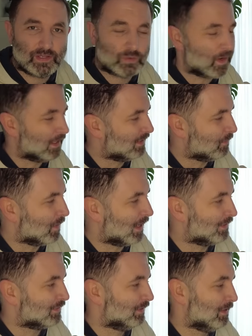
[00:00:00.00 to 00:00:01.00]
Quality
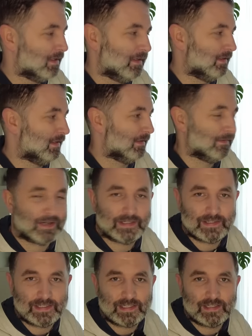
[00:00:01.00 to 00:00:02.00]
wise,
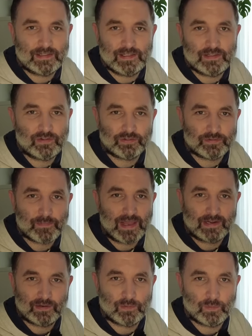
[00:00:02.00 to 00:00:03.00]
I think it doesn't
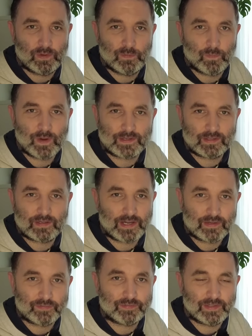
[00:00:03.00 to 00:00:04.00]
matter what
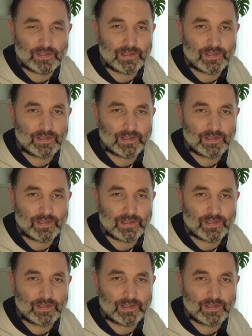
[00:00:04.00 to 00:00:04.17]
kind of